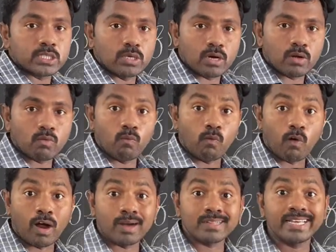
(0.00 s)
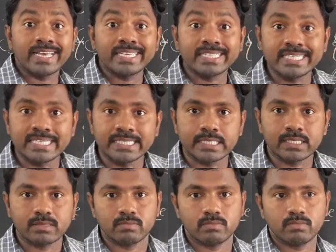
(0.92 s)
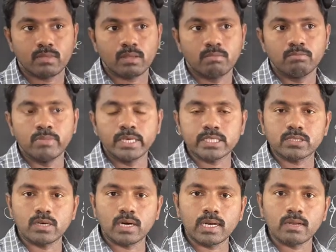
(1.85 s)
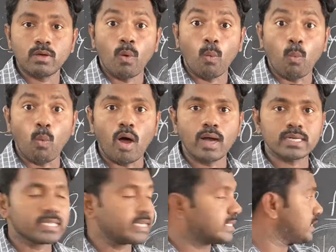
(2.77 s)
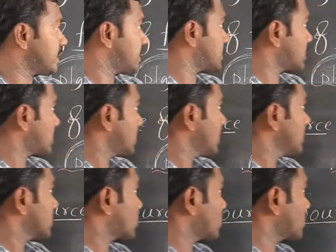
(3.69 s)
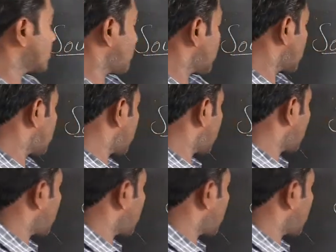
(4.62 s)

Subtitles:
on what they eat. Based on what they eat. So depend upon